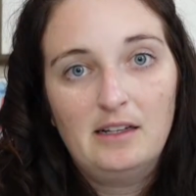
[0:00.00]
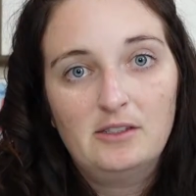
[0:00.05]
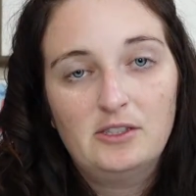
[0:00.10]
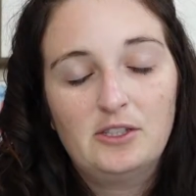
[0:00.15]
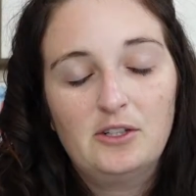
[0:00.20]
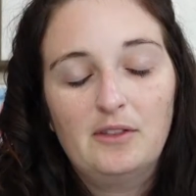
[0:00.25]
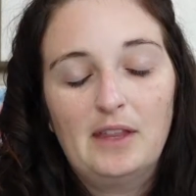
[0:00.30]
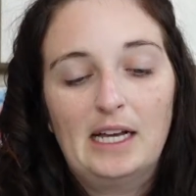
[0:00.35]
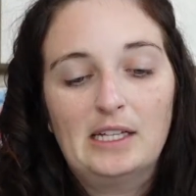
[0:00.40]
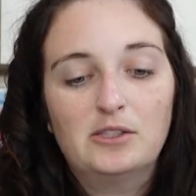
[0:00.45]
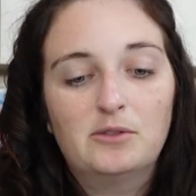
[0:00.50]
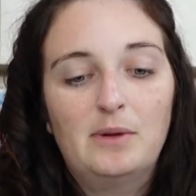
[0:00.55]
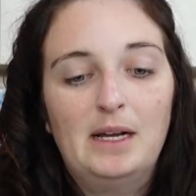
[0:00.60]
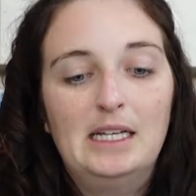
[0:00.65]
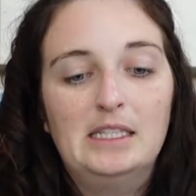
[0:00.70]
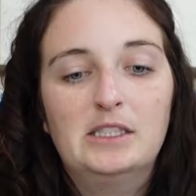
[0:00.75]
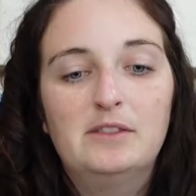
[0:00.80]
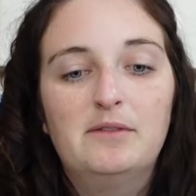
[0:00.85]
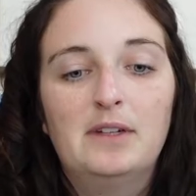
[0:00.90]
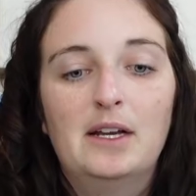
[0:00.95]
So that's why
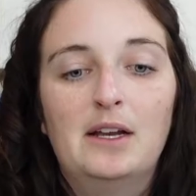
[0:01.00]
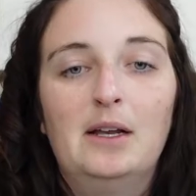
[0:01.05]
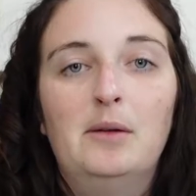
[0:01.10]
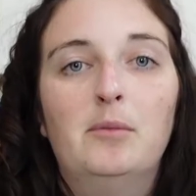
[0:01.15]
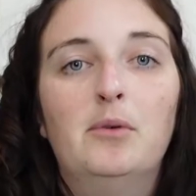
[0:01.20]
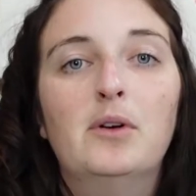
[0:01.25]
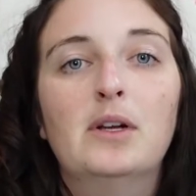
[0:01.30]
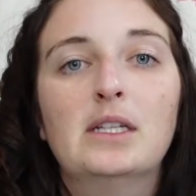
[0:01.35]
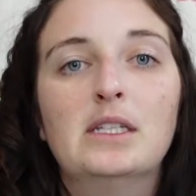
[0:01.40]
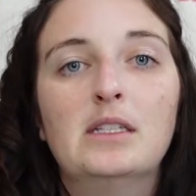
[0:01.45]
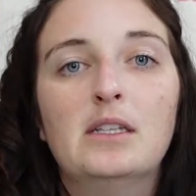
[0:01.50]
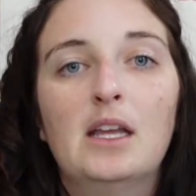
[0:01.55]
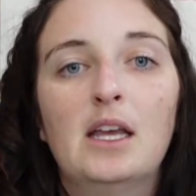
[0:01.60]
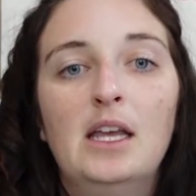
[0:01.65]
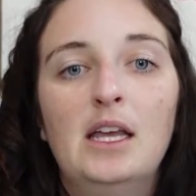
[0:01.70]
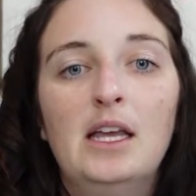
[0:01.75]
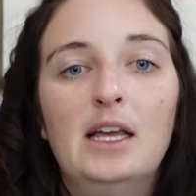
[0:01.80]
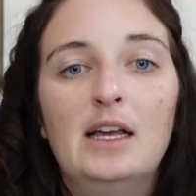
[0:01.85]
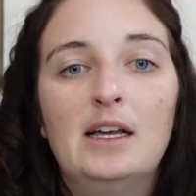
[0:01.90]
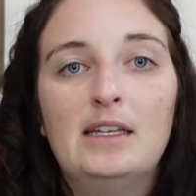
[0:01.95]
it's very important,
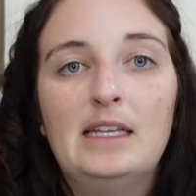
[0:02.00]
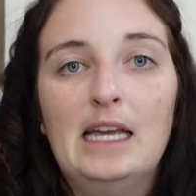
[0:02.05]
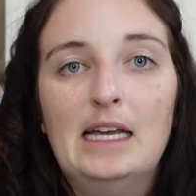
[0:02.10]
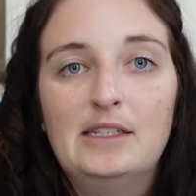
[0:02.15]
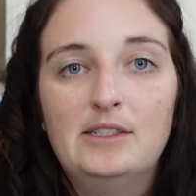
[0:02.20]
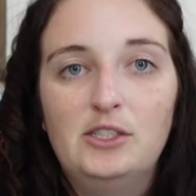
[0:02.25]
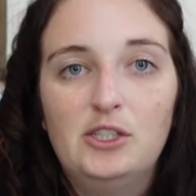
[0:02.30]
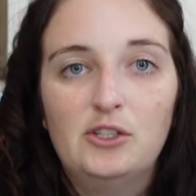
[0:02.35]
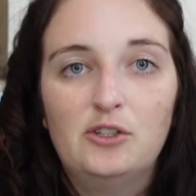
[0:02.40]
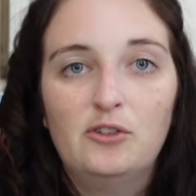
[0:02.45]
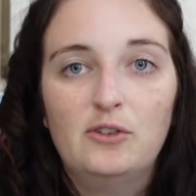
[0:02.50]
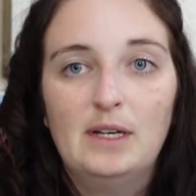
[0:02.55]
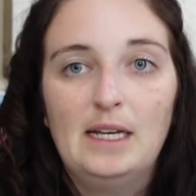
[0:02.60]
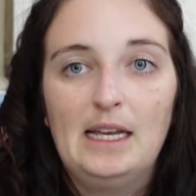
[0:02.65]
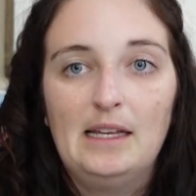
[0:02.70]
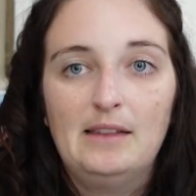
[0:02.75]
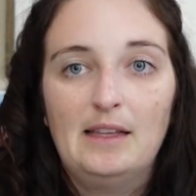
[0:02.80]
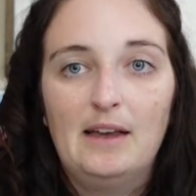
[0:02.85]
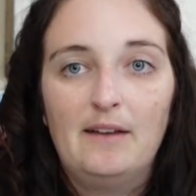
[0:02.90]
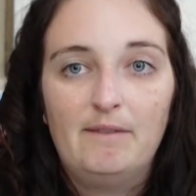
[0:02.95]
again, to
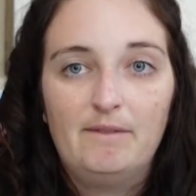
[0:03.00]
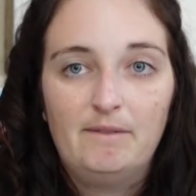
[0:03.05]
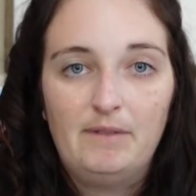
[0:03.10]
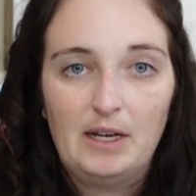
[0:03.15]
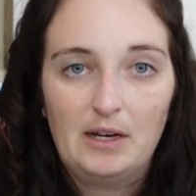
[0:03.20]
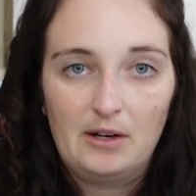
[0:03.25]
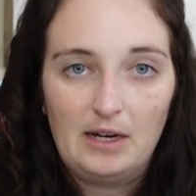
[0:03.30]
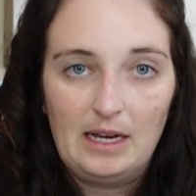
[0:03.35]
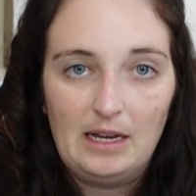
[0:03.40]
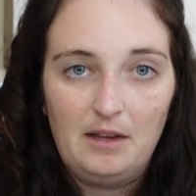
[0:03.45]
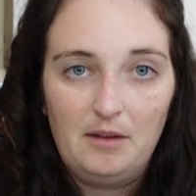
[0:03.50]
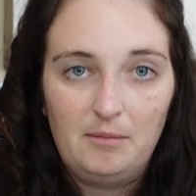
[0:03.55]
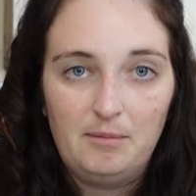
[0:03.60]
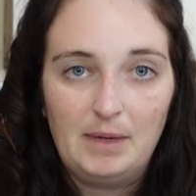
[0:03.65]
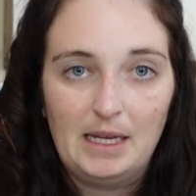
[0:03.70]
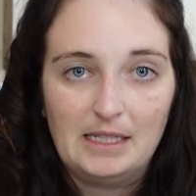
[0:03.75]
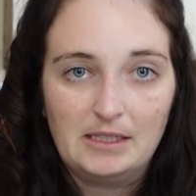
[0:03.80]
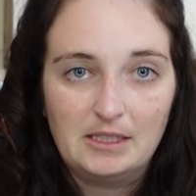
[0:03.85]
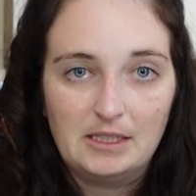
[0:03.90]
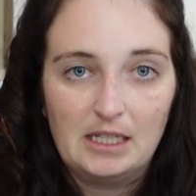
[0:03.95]
create that very
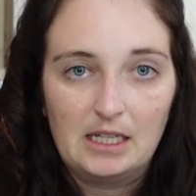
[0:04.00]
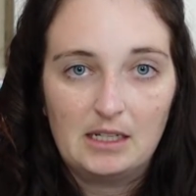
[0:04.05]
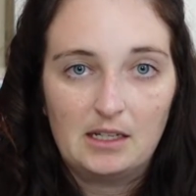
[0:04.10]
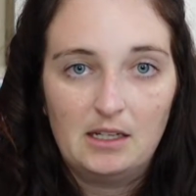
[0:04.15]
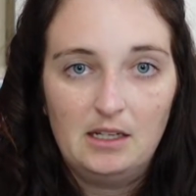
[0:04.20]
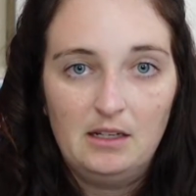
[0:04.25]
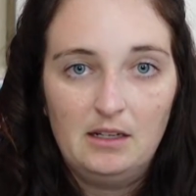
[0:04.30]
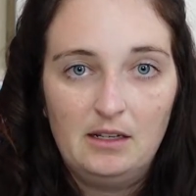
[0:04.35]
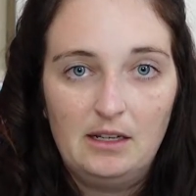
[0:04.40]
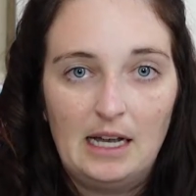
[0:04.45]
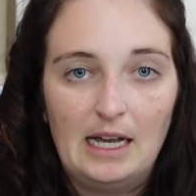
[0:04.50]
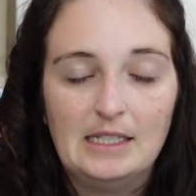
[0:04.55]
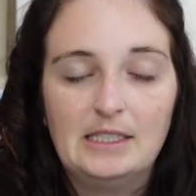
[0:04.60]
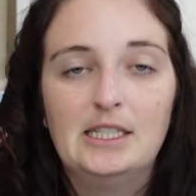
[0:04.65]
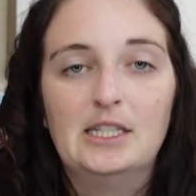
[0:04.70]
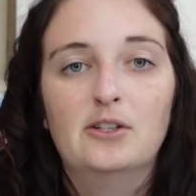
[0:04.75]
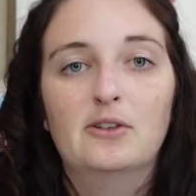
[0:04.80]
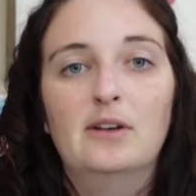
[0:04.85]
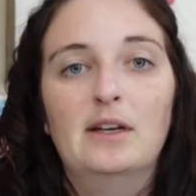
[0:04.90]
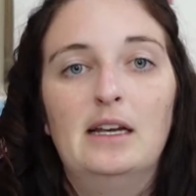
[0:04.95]
basic
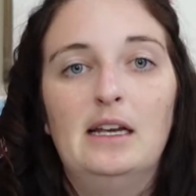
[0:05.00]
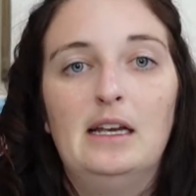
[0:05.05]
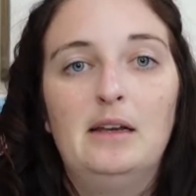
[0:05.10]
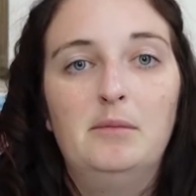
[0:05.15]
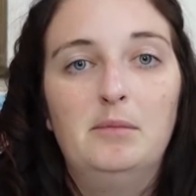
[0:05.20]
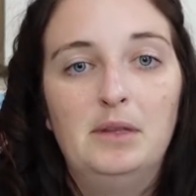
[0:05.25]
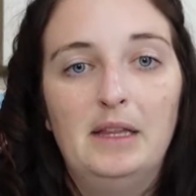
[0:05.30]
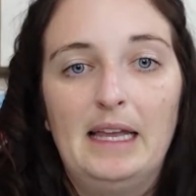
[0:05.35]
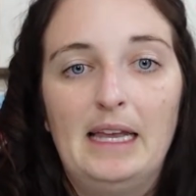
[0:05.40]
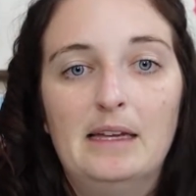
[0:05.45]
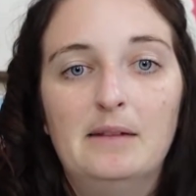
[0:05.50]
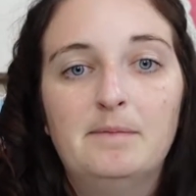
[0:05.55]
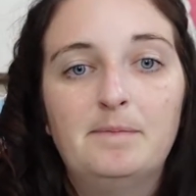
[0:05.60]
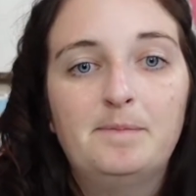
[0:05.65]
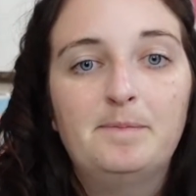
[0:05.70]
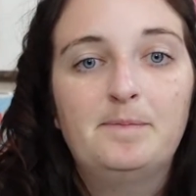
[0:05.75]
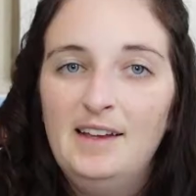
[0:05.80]
itinerary plan.